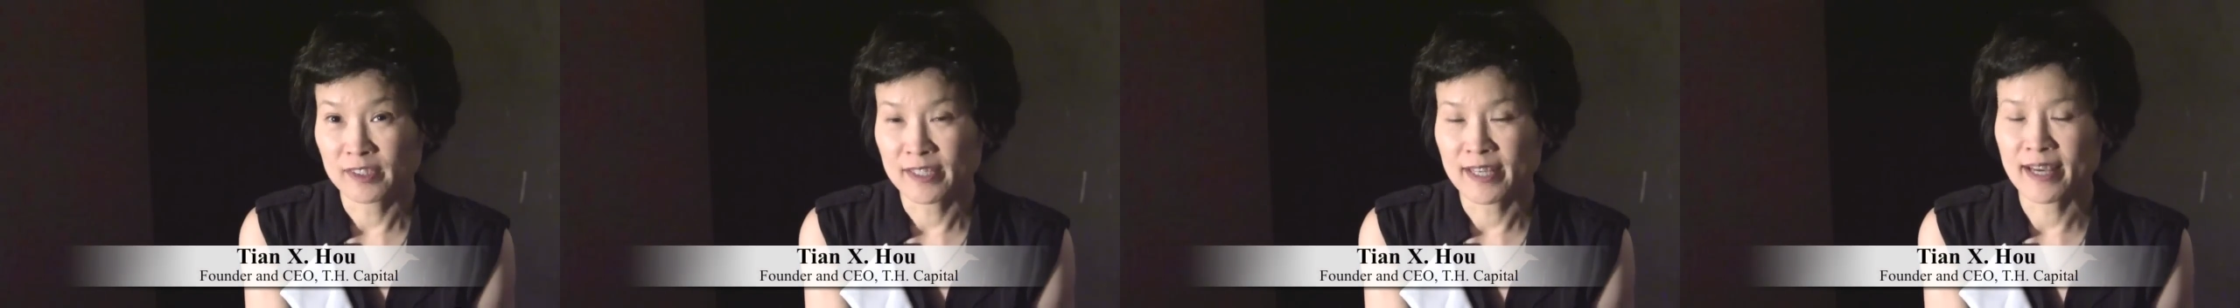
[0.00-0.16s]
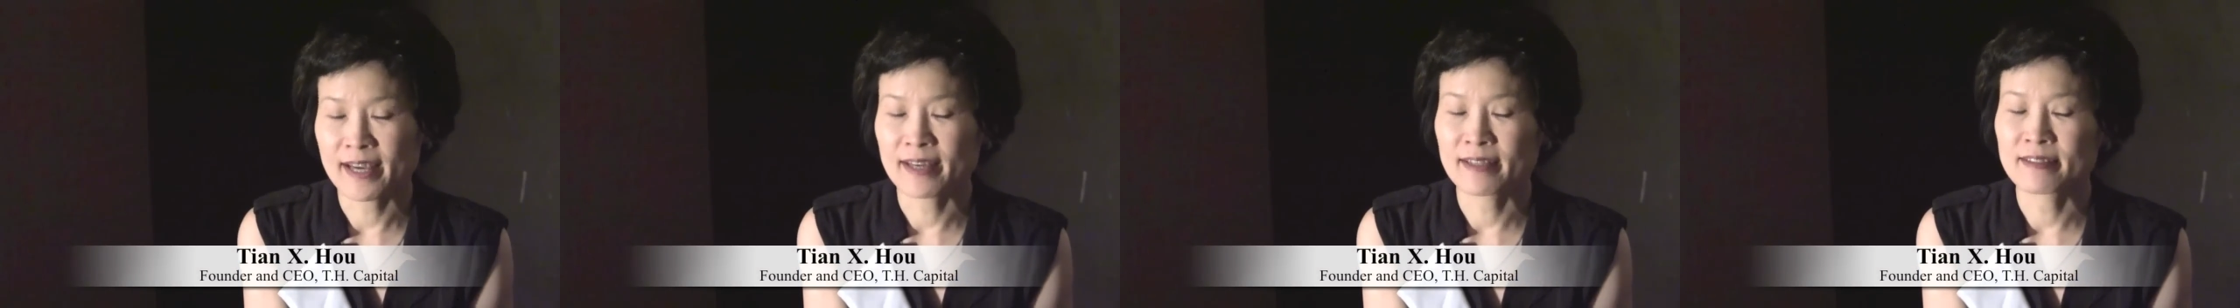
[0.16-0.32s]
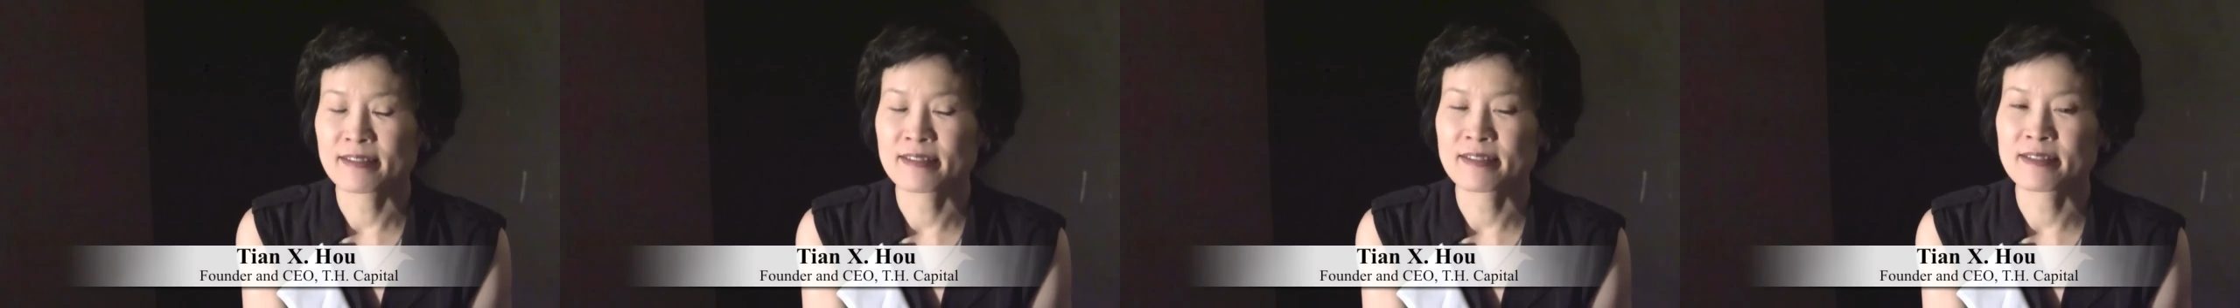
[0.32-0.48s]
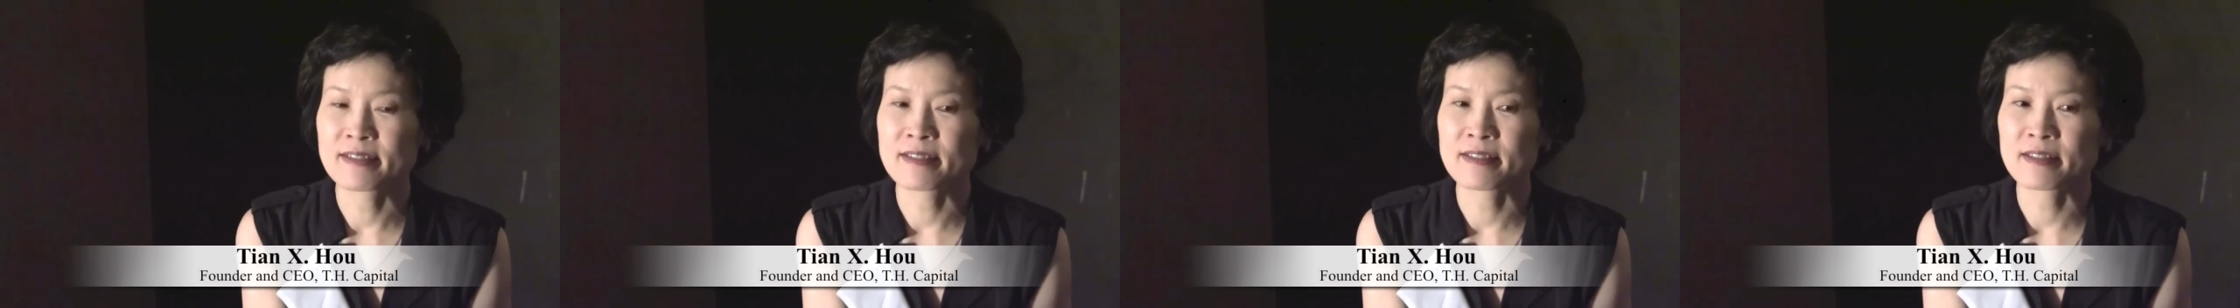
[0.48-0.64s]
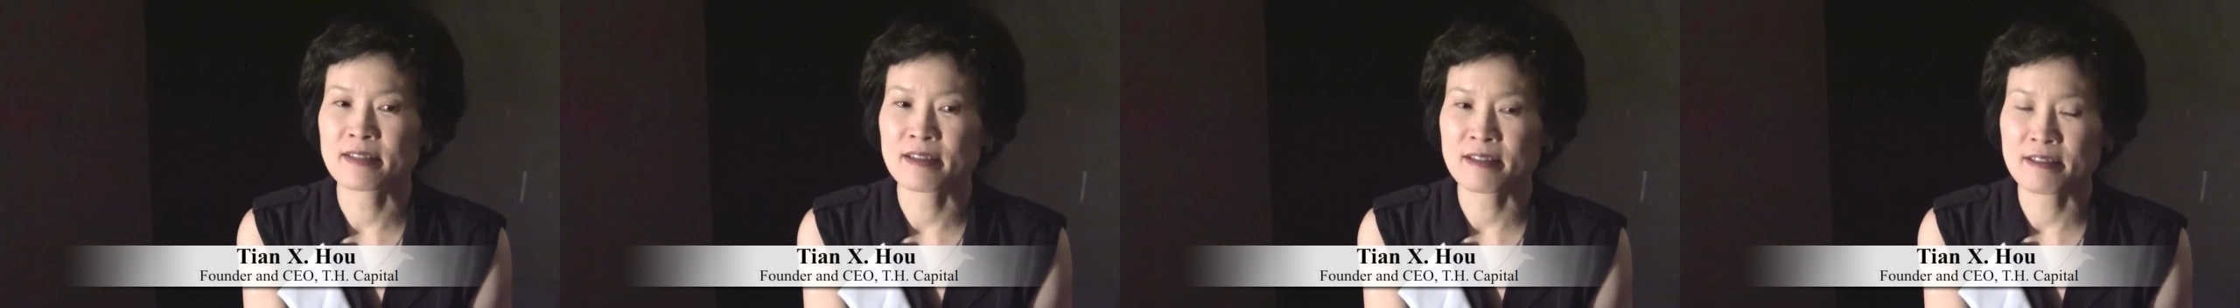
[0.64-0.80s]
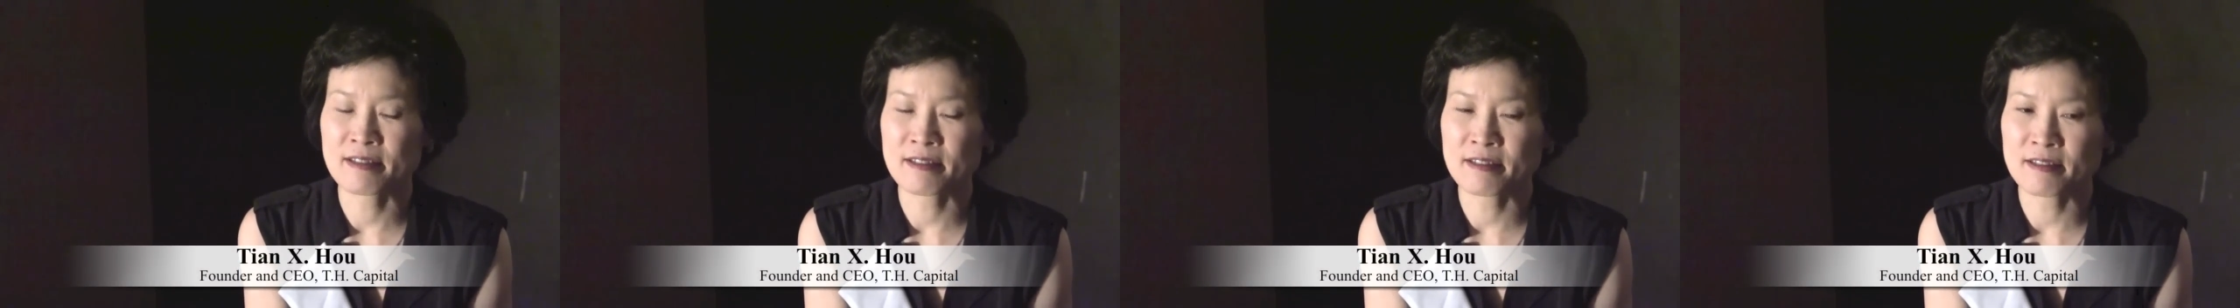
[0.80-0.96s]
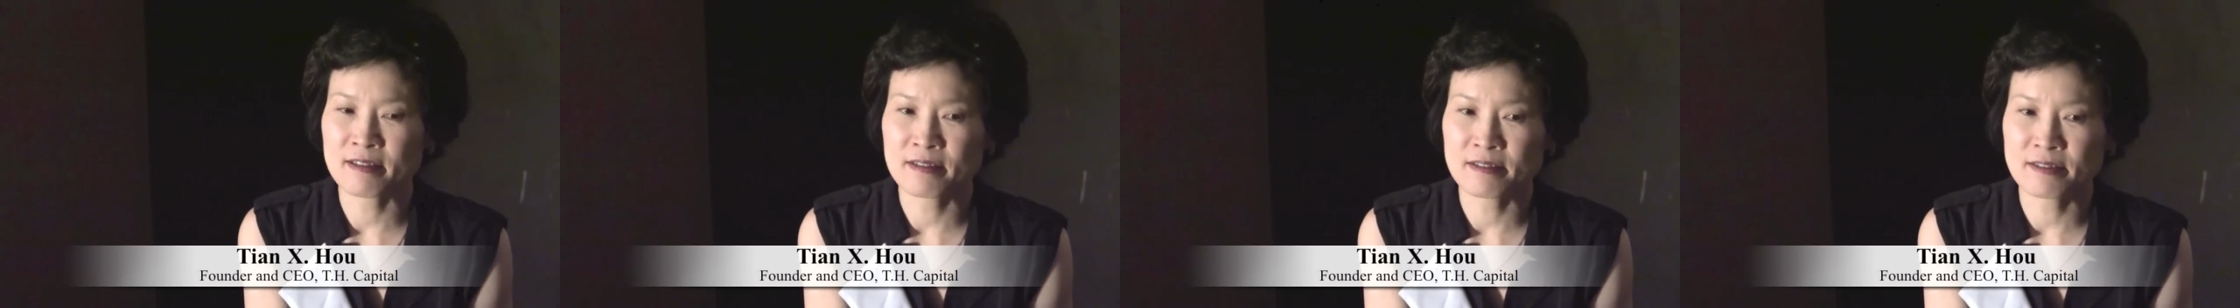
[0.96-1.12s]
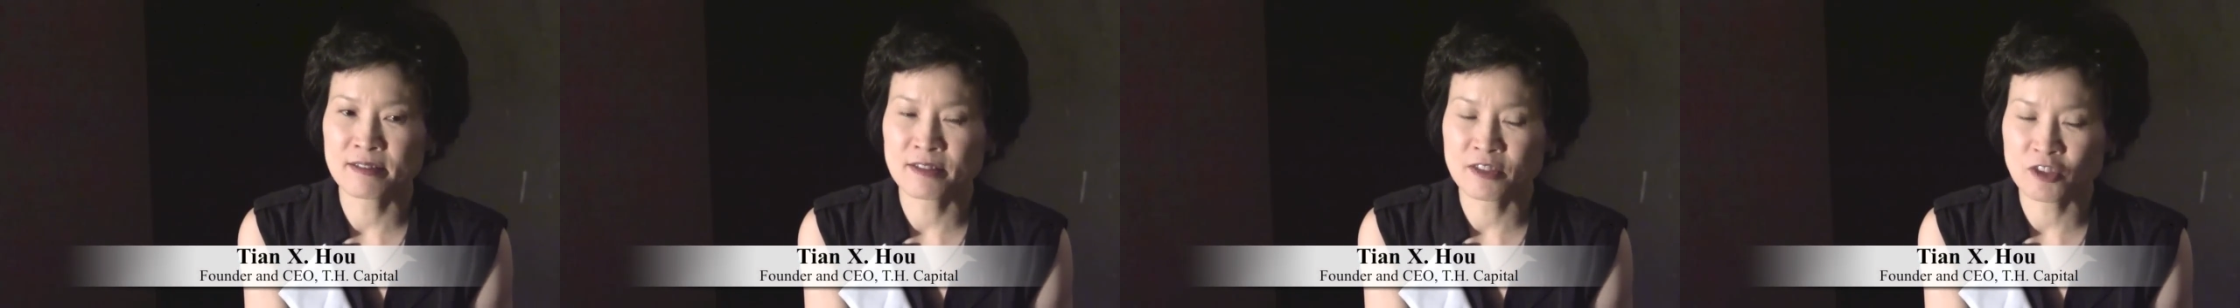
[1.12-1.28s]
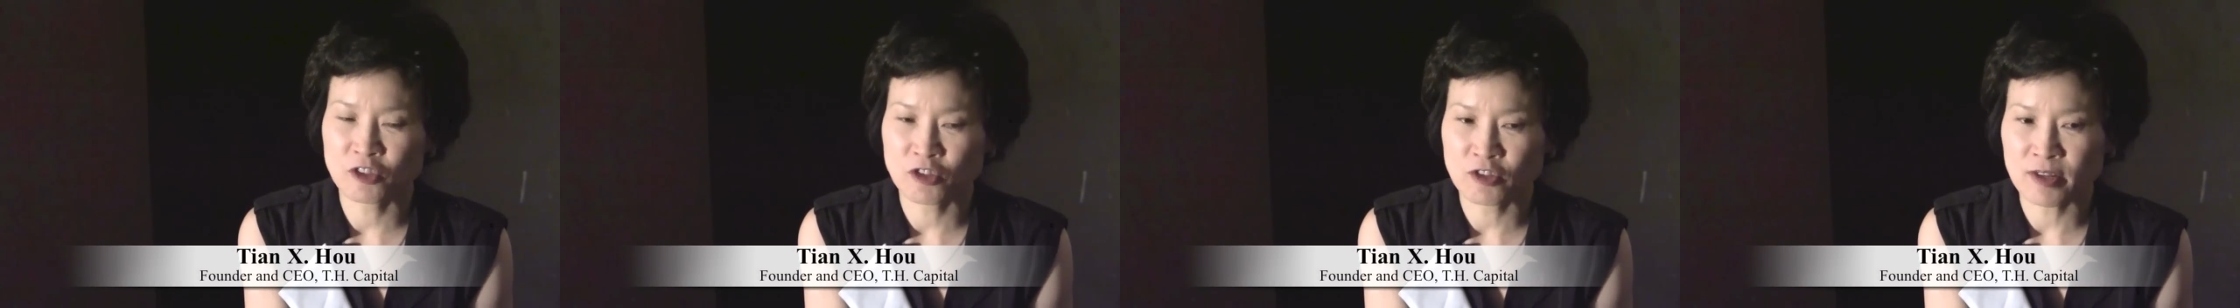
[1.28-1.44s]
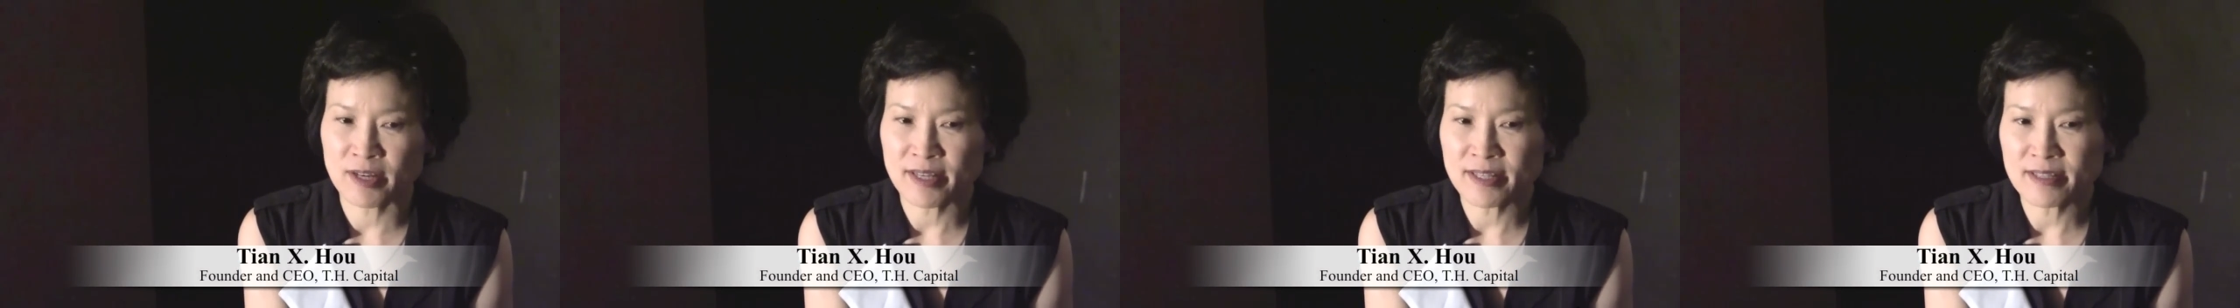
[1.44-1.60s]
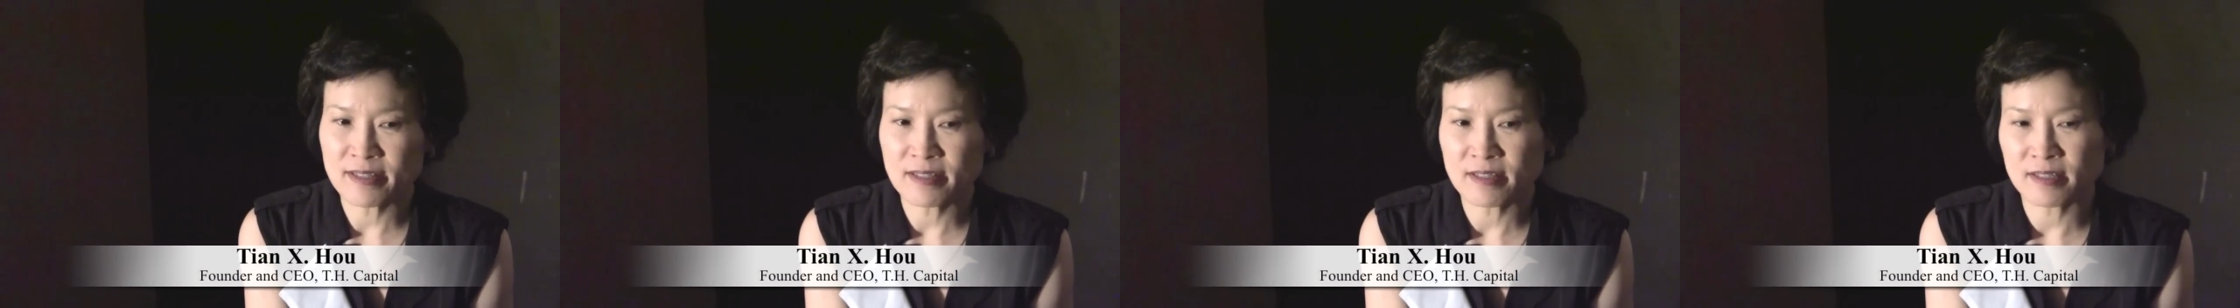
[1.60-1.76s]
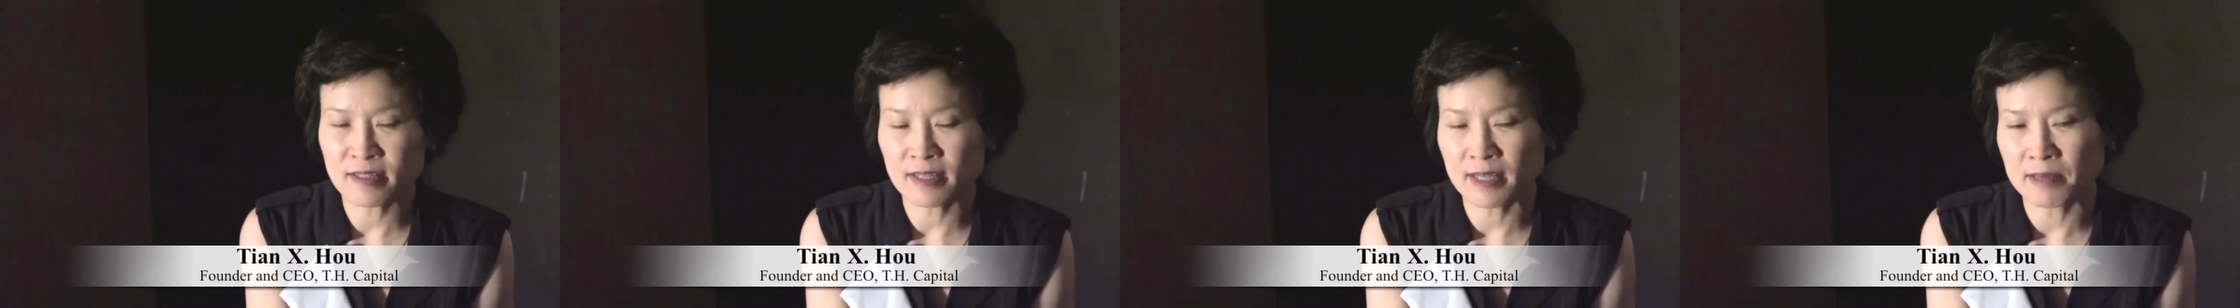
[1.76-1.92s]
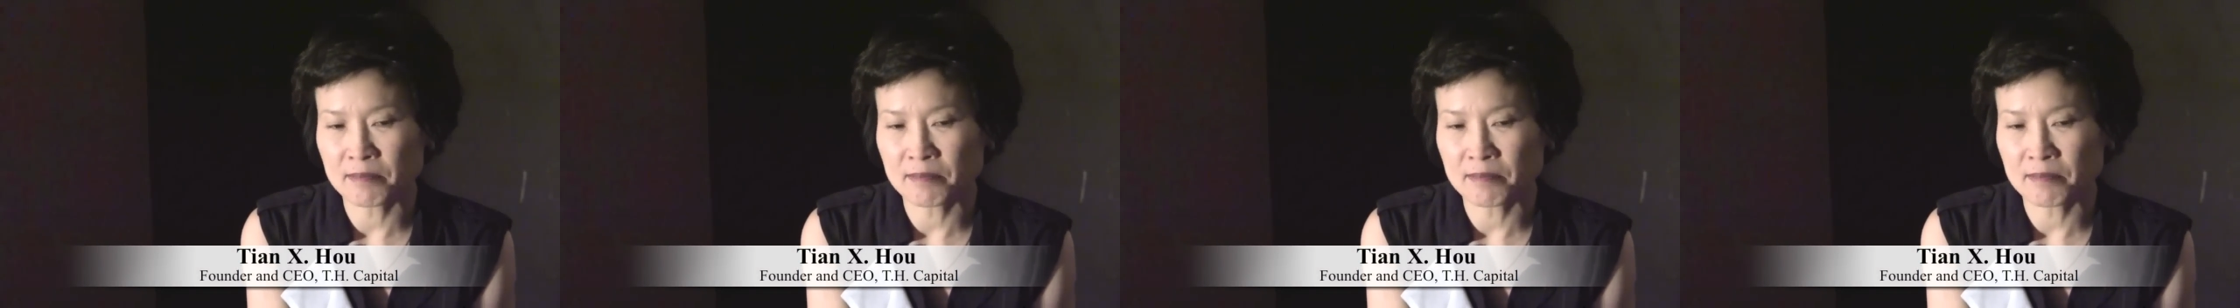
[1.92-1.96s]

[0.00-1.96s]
And the strengths